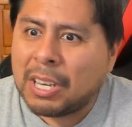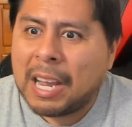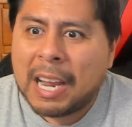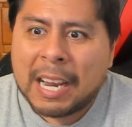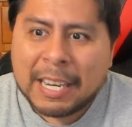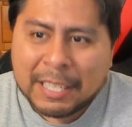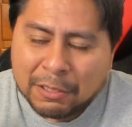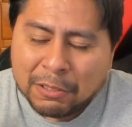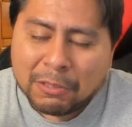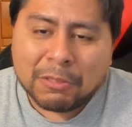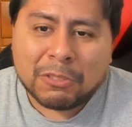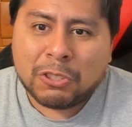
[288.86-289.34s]

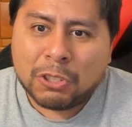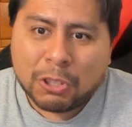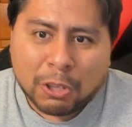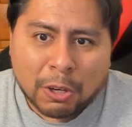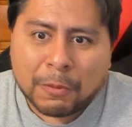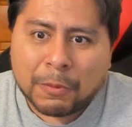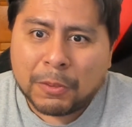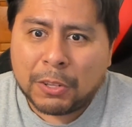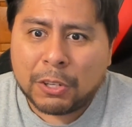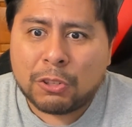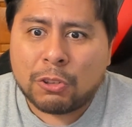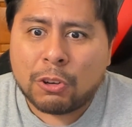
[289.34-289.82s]
do cheer
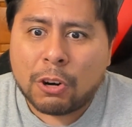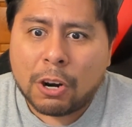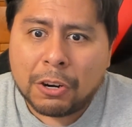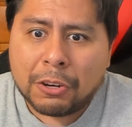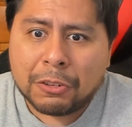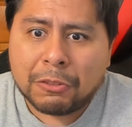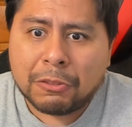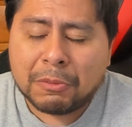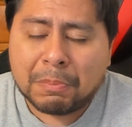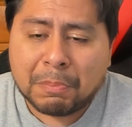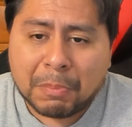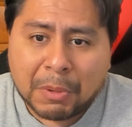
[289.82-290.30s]
for the
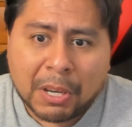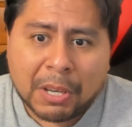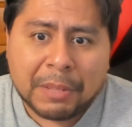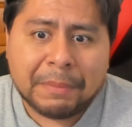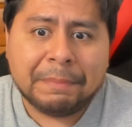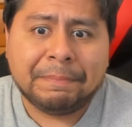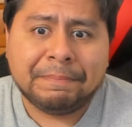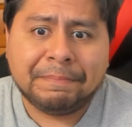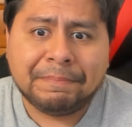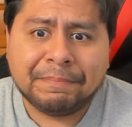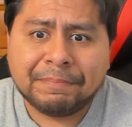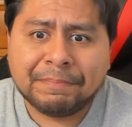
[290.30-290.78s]
Chargers,
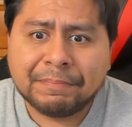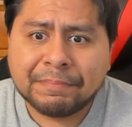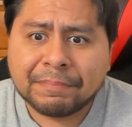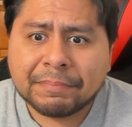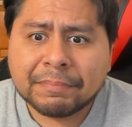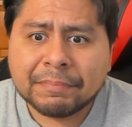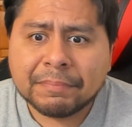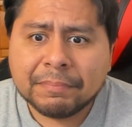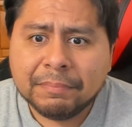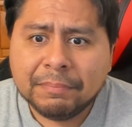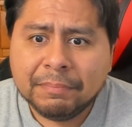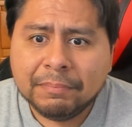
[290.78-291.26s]
but
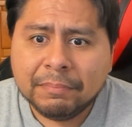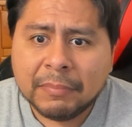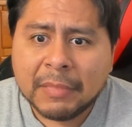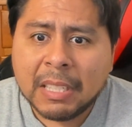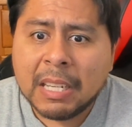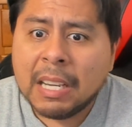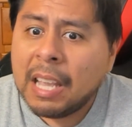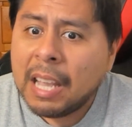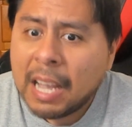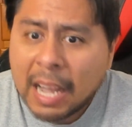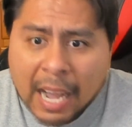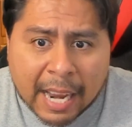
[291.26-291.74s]

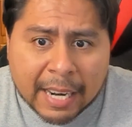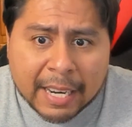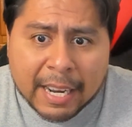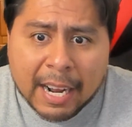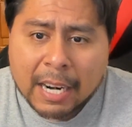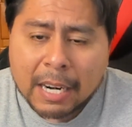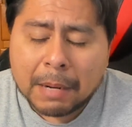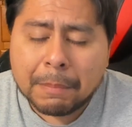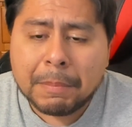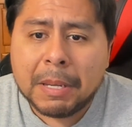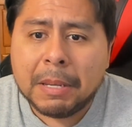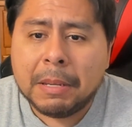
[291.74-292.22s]
I got
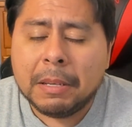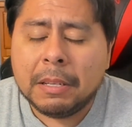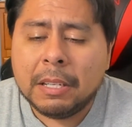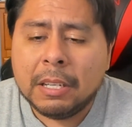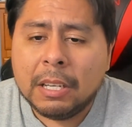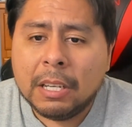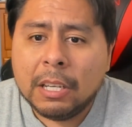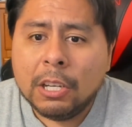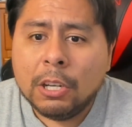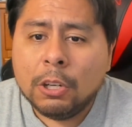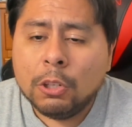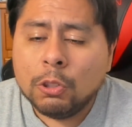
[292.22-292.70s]
to be
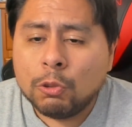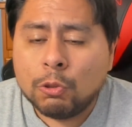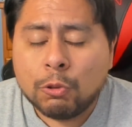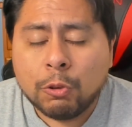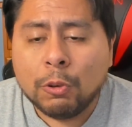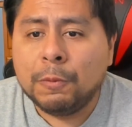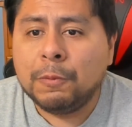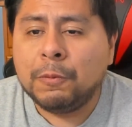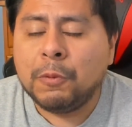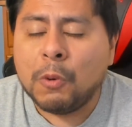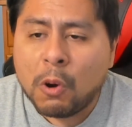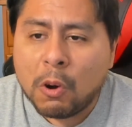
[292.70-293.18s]

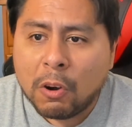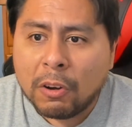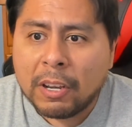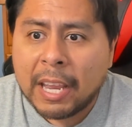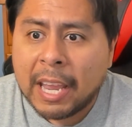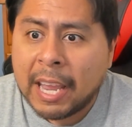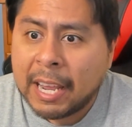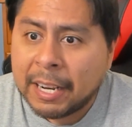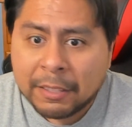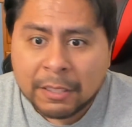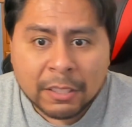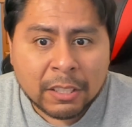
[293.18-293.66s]
truthful
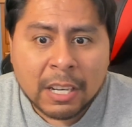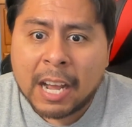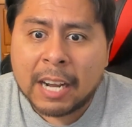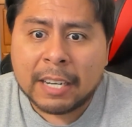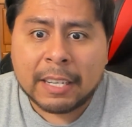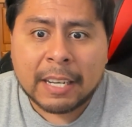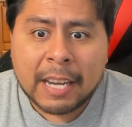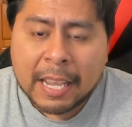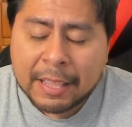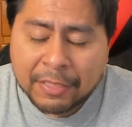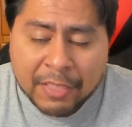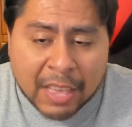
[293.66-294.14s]
and
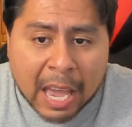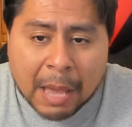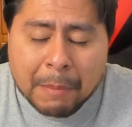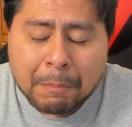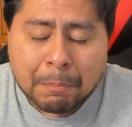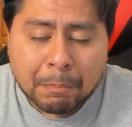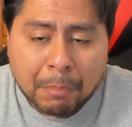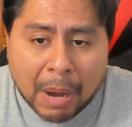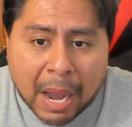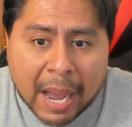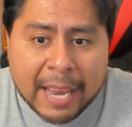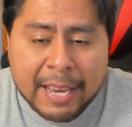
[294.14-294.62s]
not
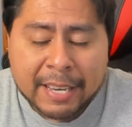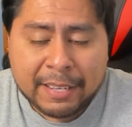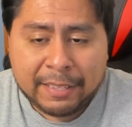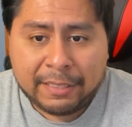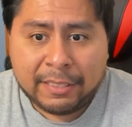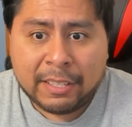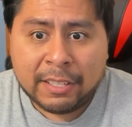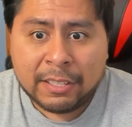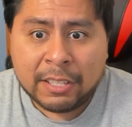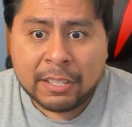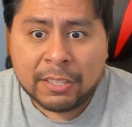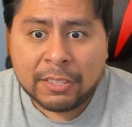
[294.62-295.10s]
that biased
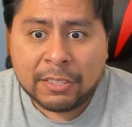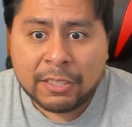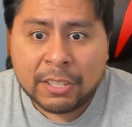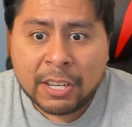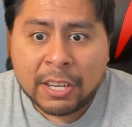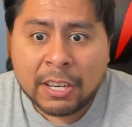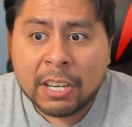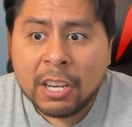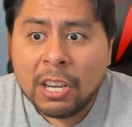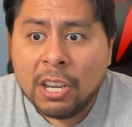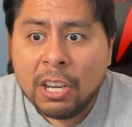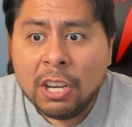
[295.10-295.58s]
in this
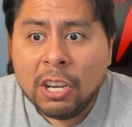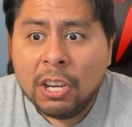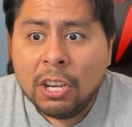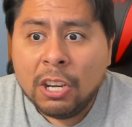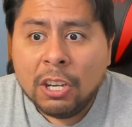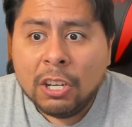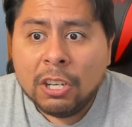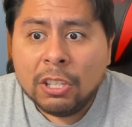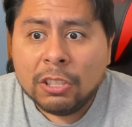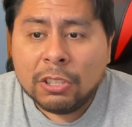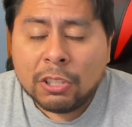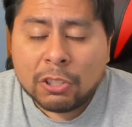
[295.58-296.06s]
thing.
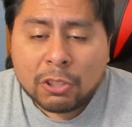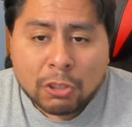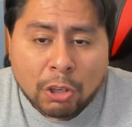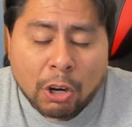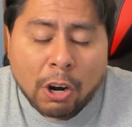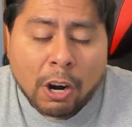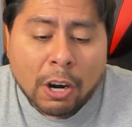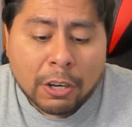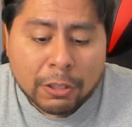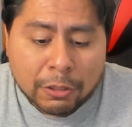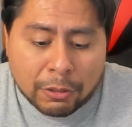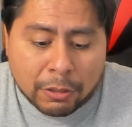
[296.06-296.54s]

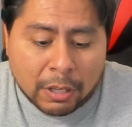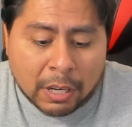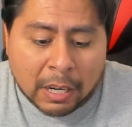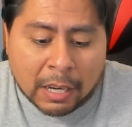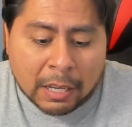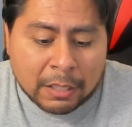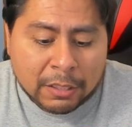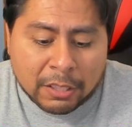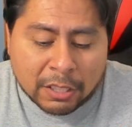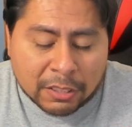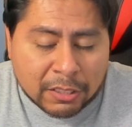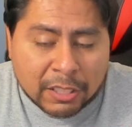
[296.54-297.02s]

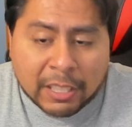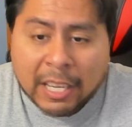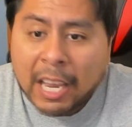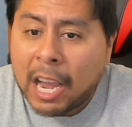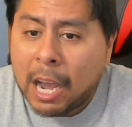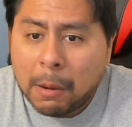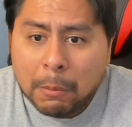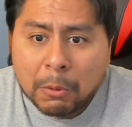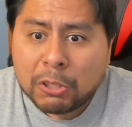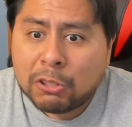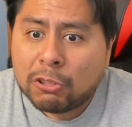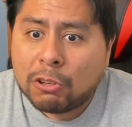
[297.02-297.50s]
The
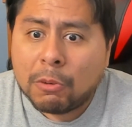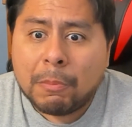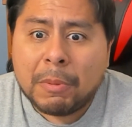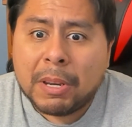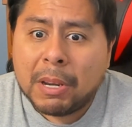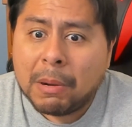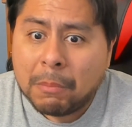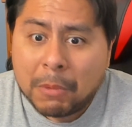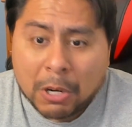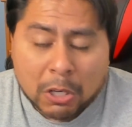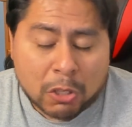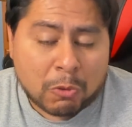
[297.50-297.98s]
Cowboys should be
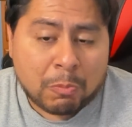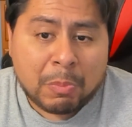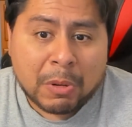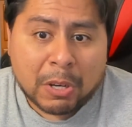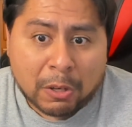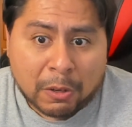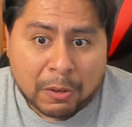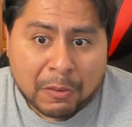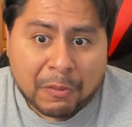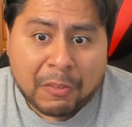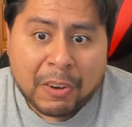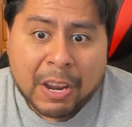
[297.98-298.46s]
a much
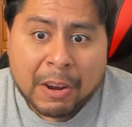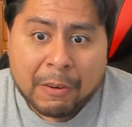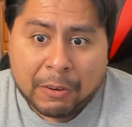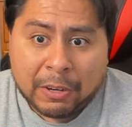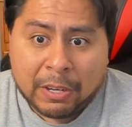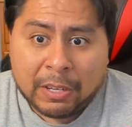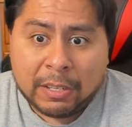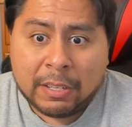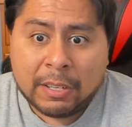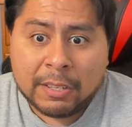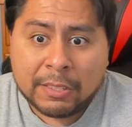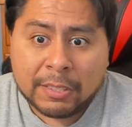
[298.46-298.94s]
bigger favorite
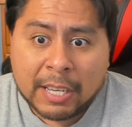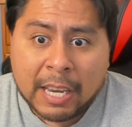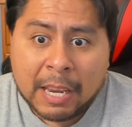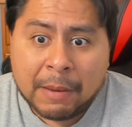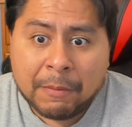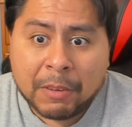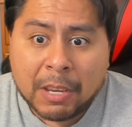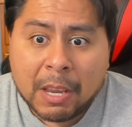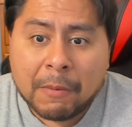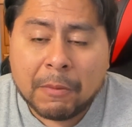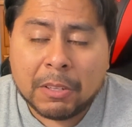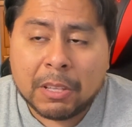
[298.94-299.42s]
in this game,
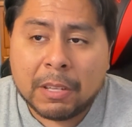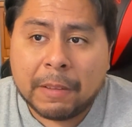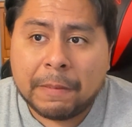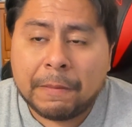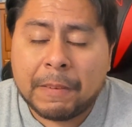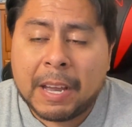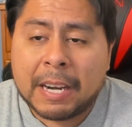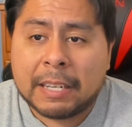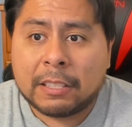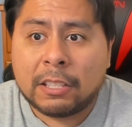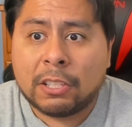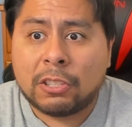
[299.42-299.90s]
given the
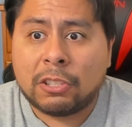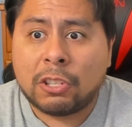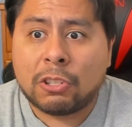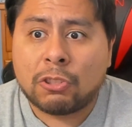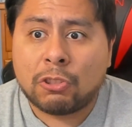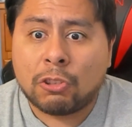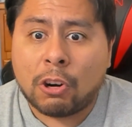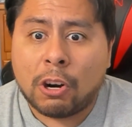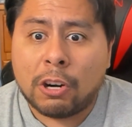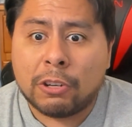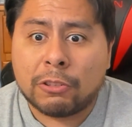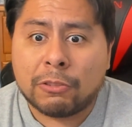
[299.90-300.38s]
fact that the
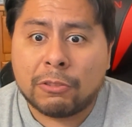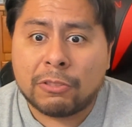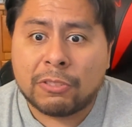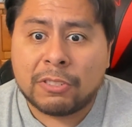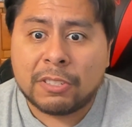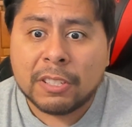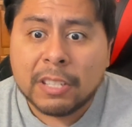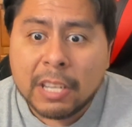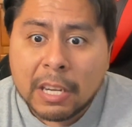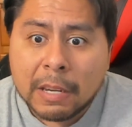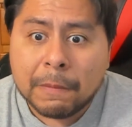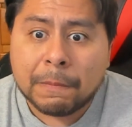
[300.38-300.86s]
Chargers
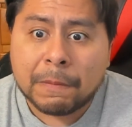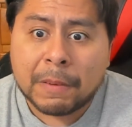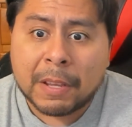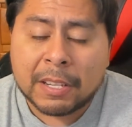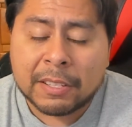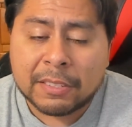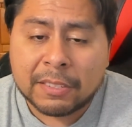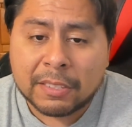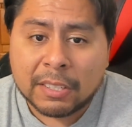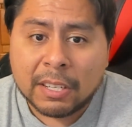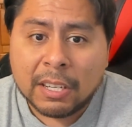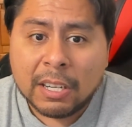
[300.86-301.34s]

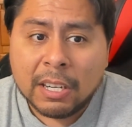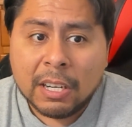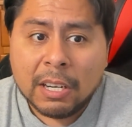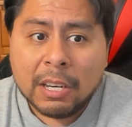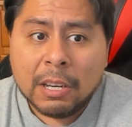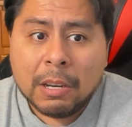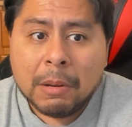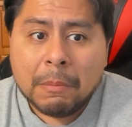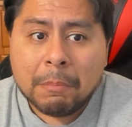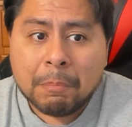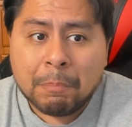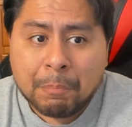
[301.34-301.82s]
defense
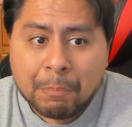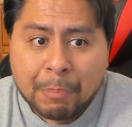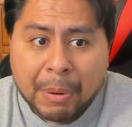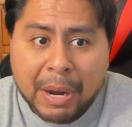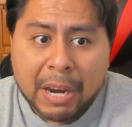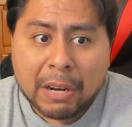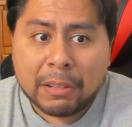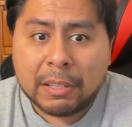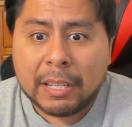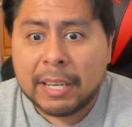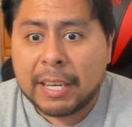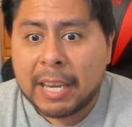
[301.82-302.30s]

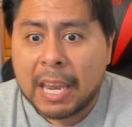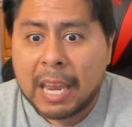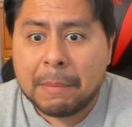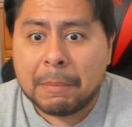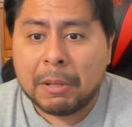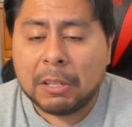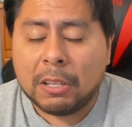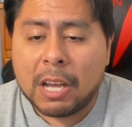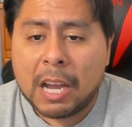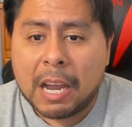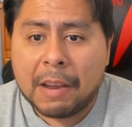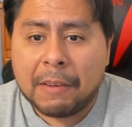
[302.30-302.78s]
barely came
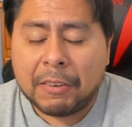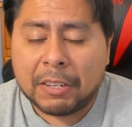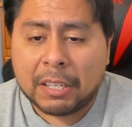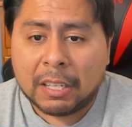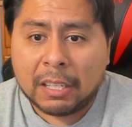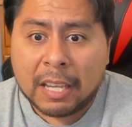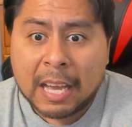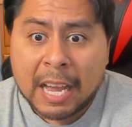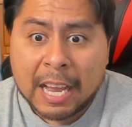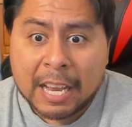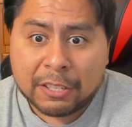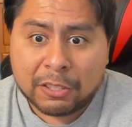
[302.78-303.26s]
alive in the
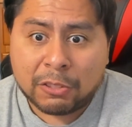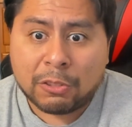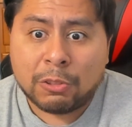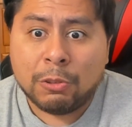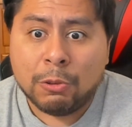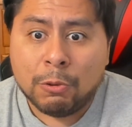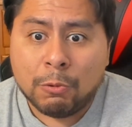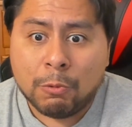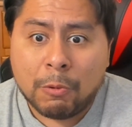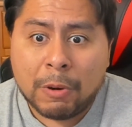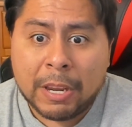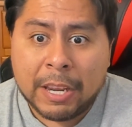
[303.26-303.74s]
last
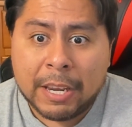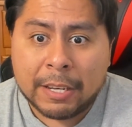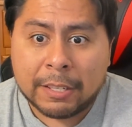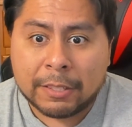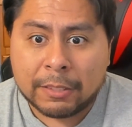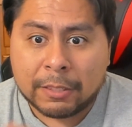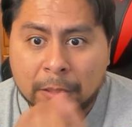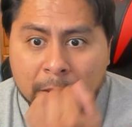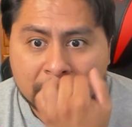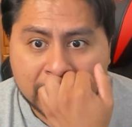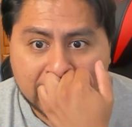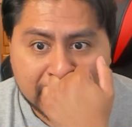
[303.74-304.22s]
2 weeks
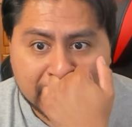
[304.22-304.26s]
to